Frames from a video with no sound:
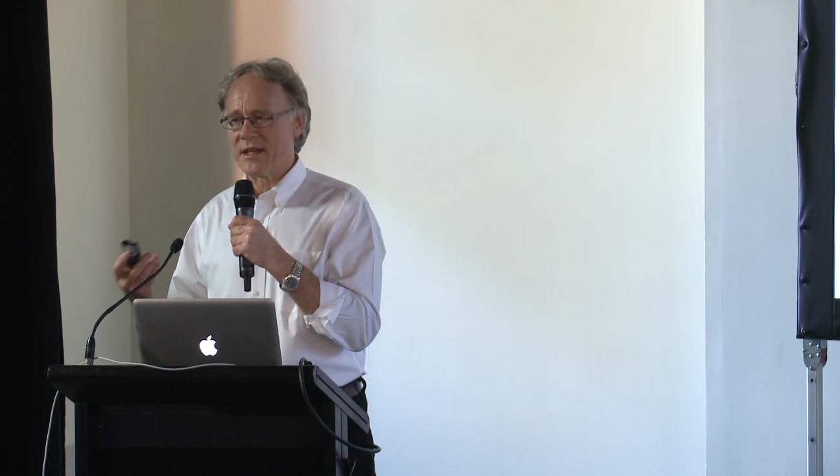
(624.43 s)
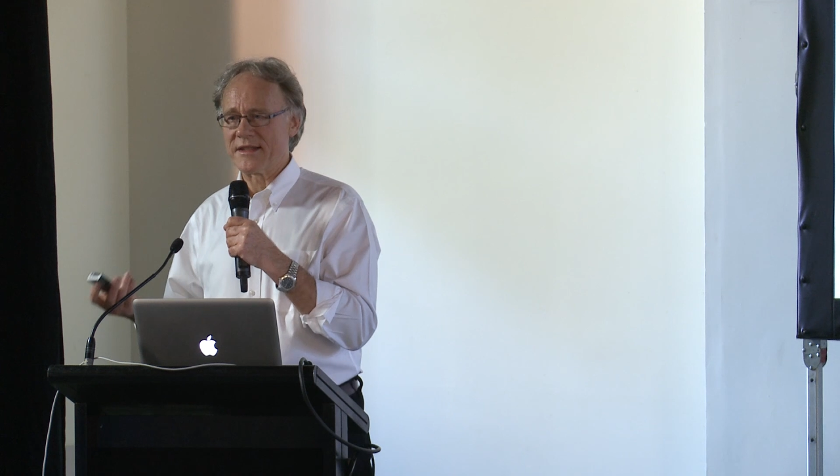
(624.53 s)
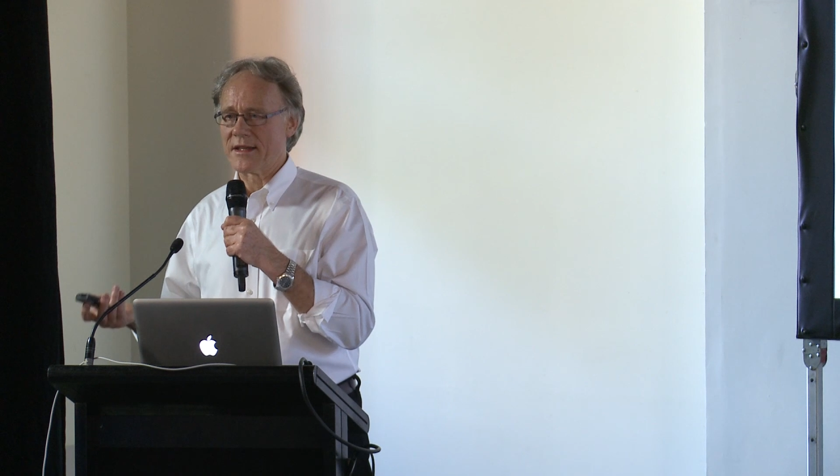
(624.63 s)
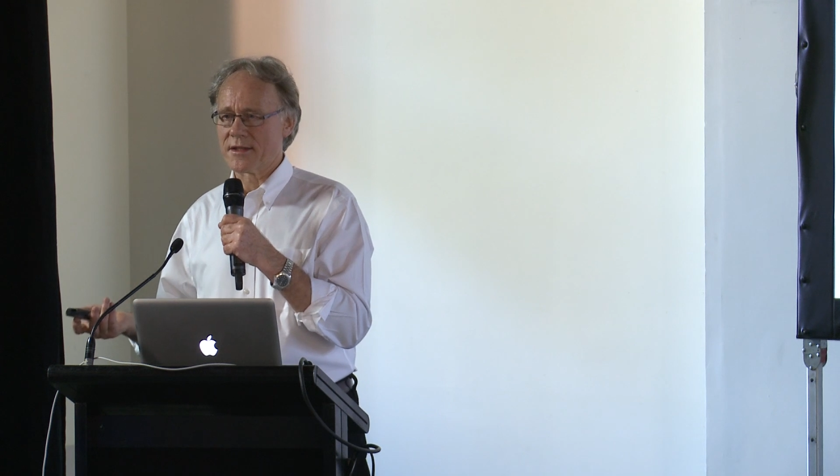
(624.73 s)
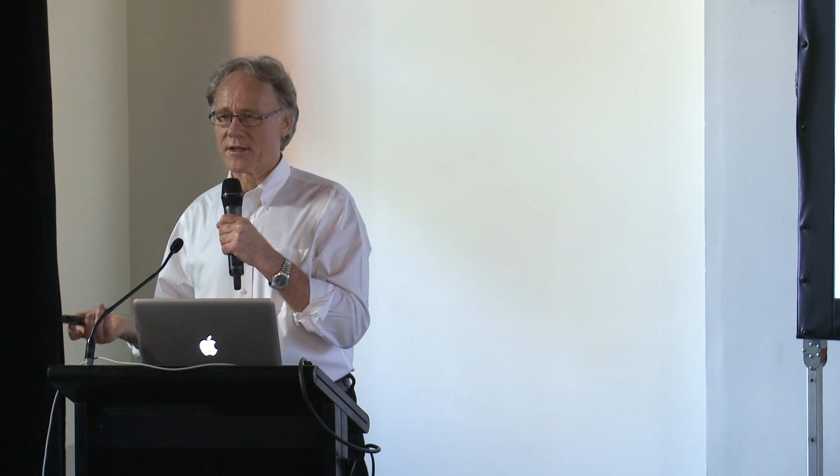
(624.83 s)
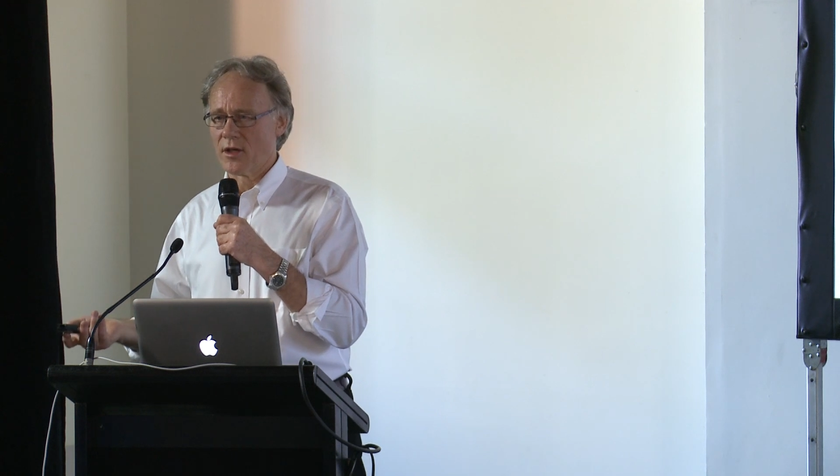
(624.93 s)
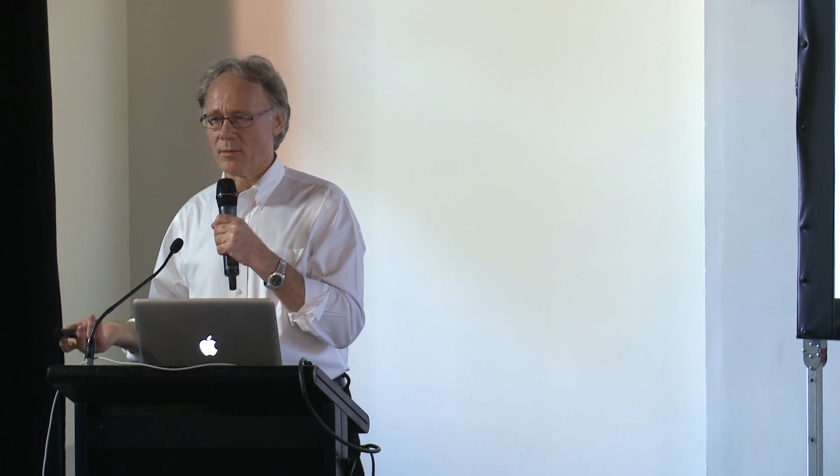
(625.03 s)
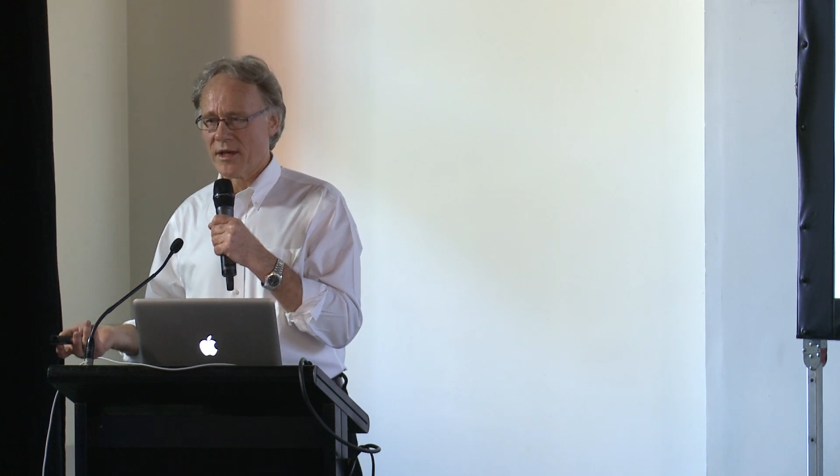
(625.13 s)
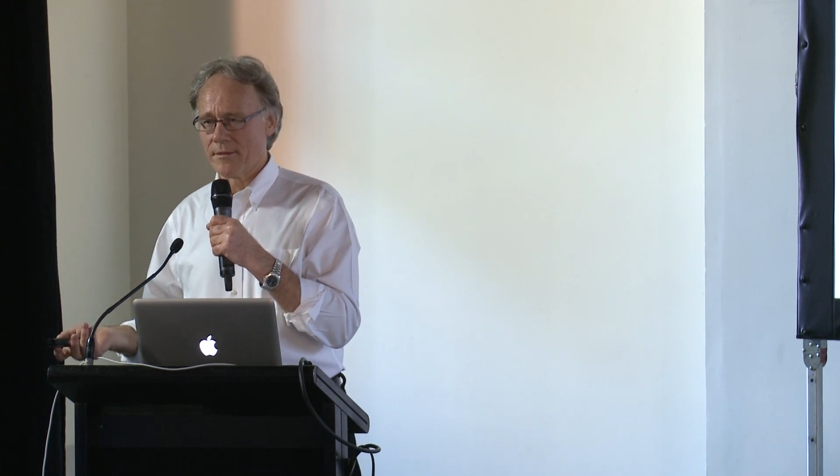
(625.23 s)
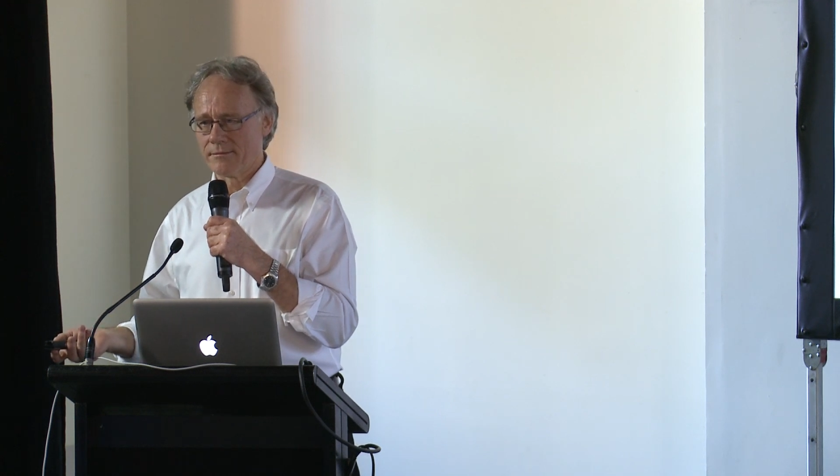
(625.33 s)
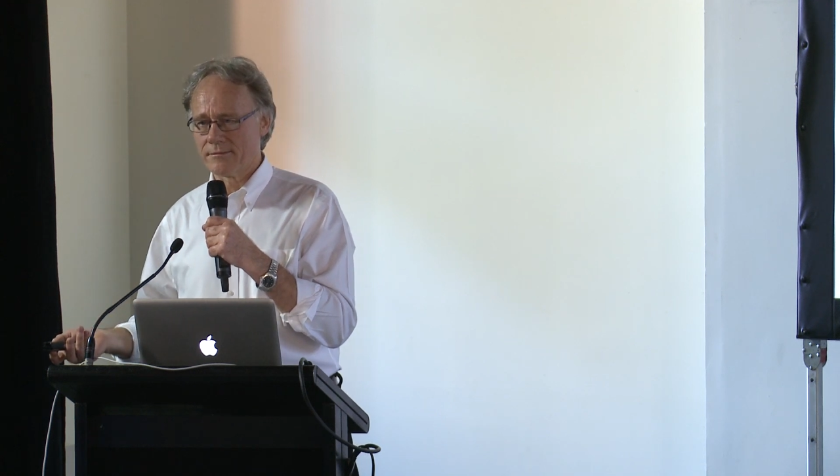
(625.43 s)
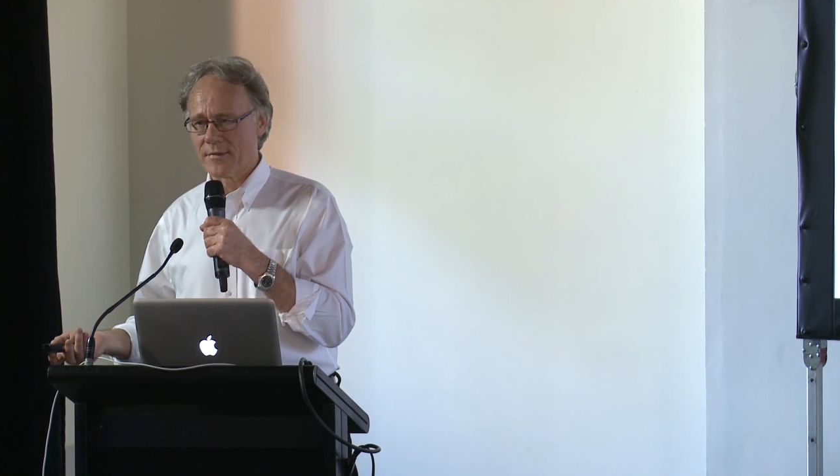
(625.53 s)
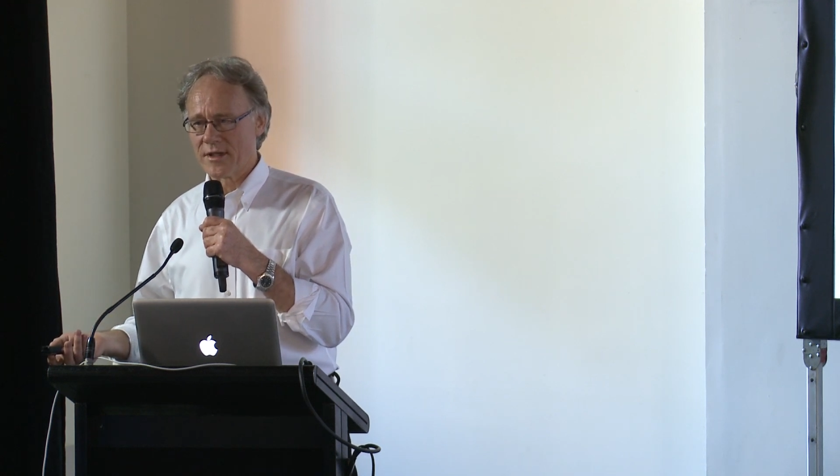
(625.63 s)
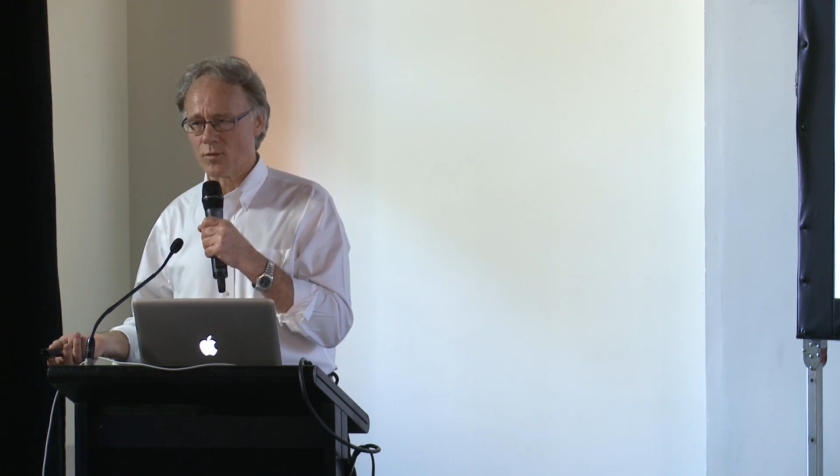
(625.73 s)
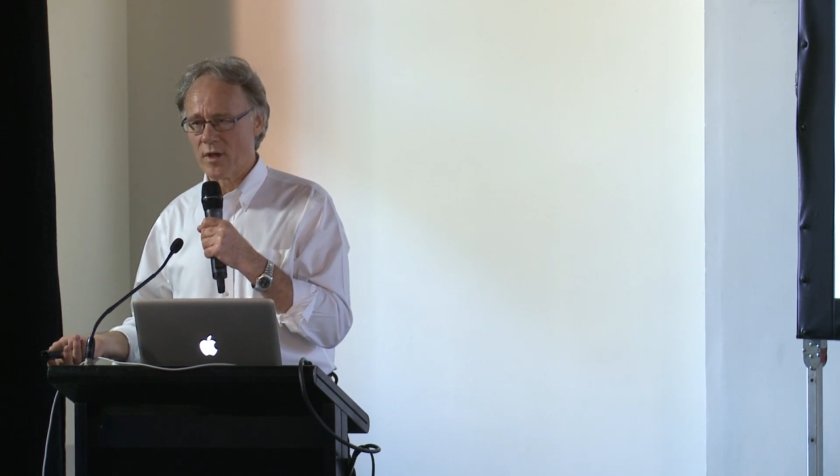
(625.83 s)
pissing soma
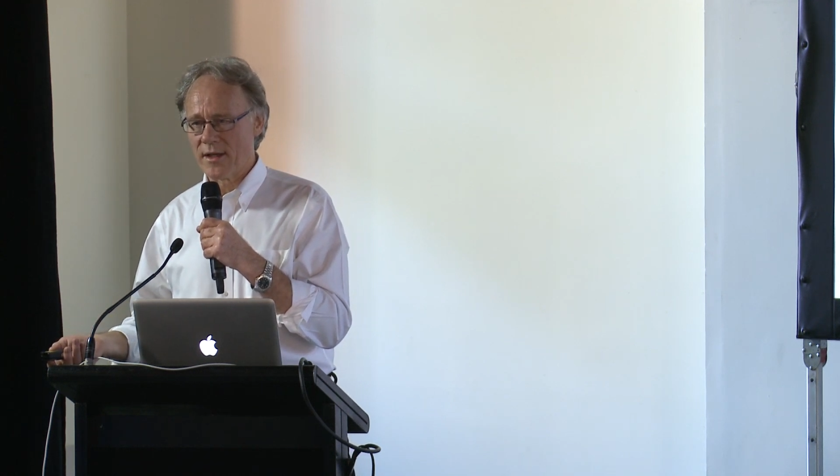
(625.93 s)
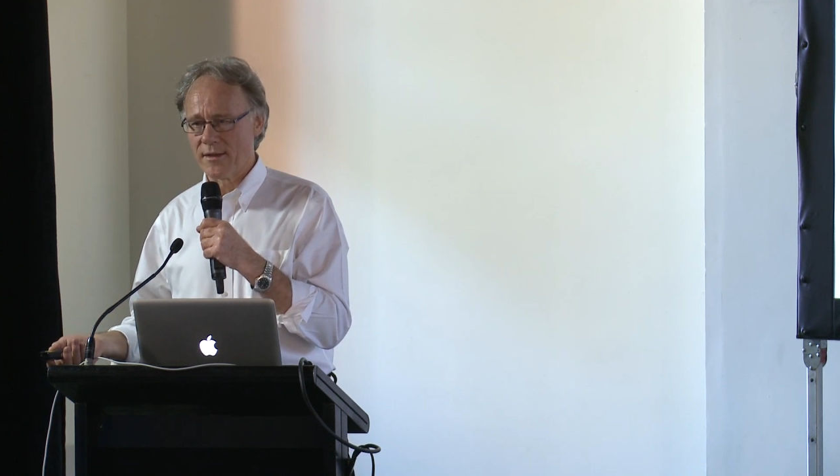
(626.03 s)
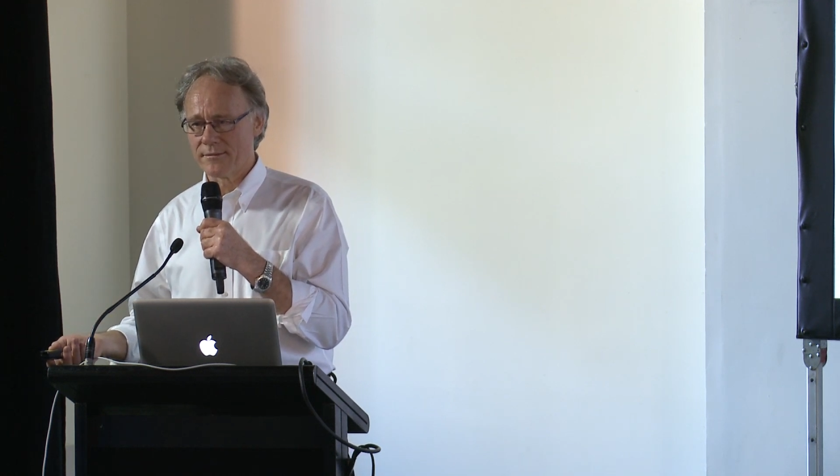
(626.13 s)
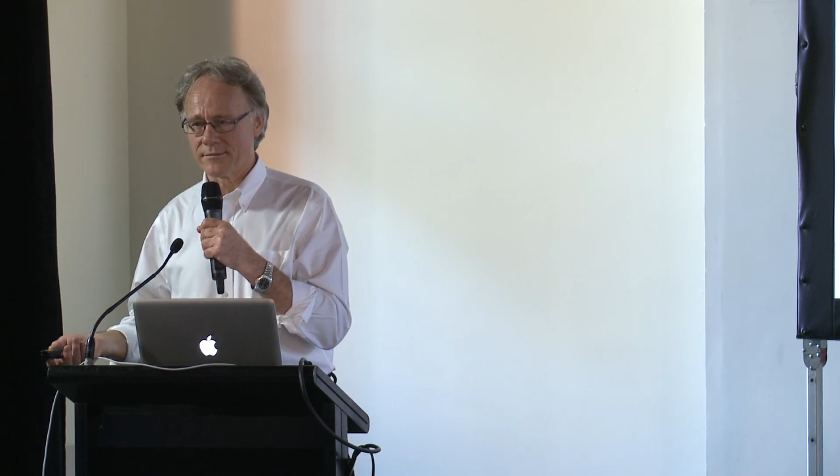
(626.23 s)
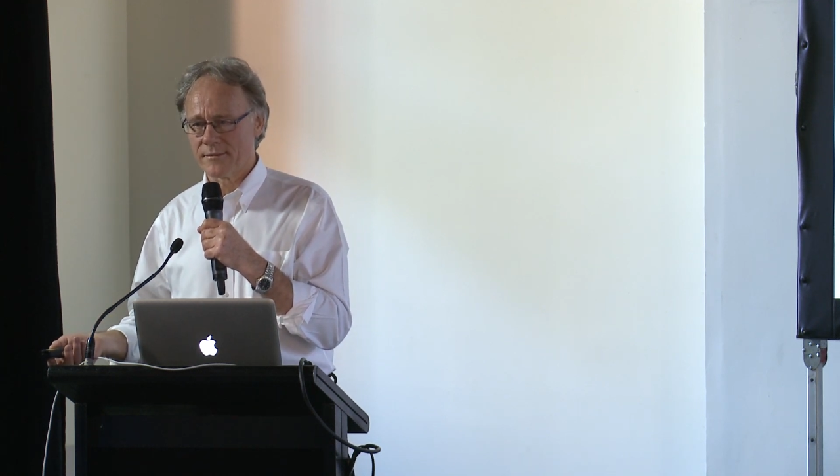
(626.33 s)
as well.